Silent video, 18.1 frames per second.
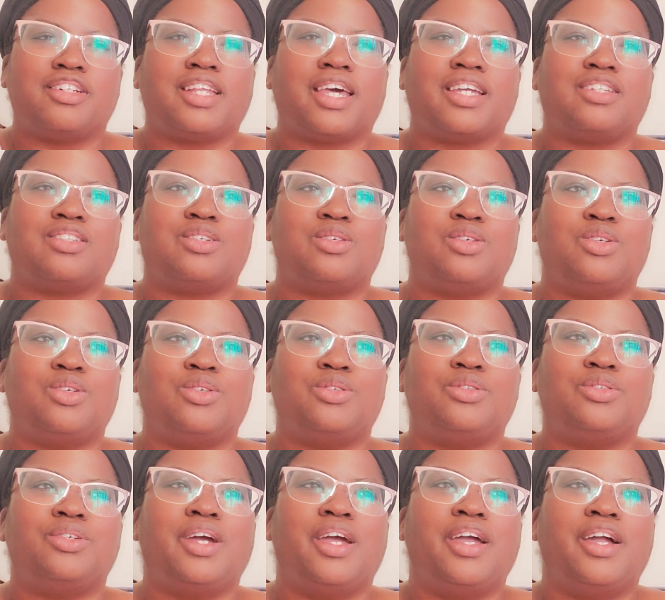Like, do
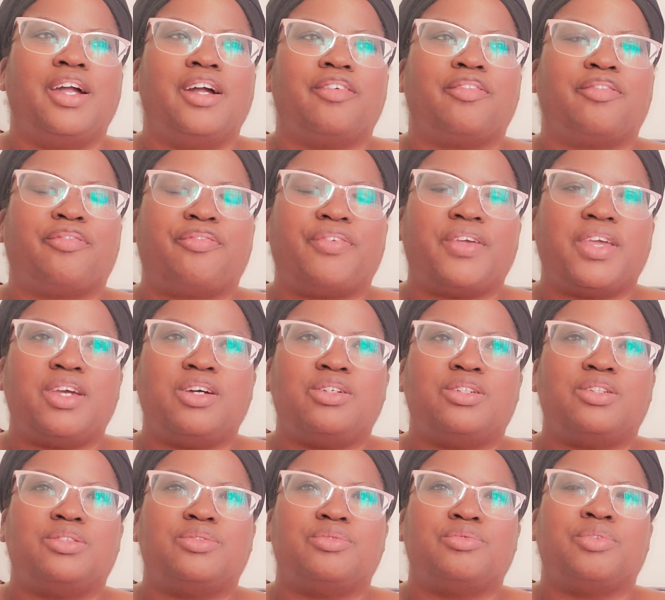you
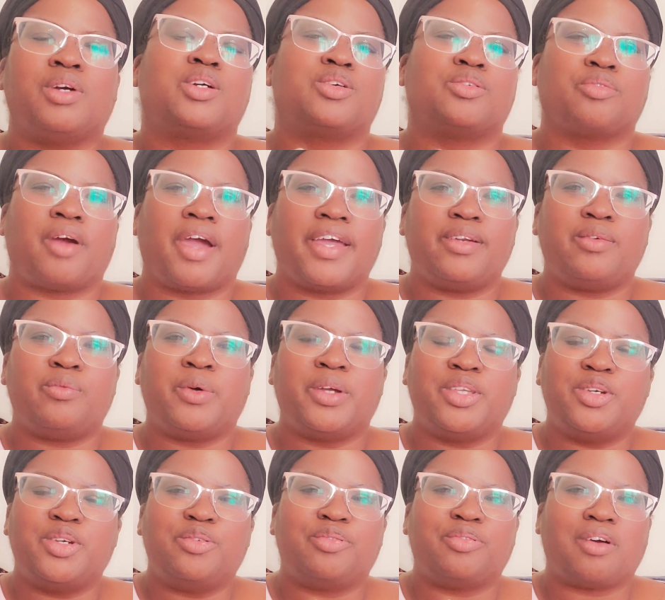feel regret when
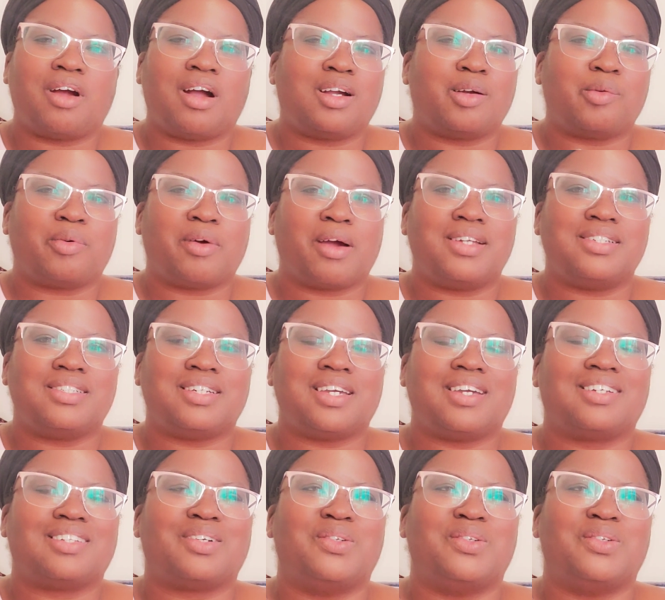you frog a project,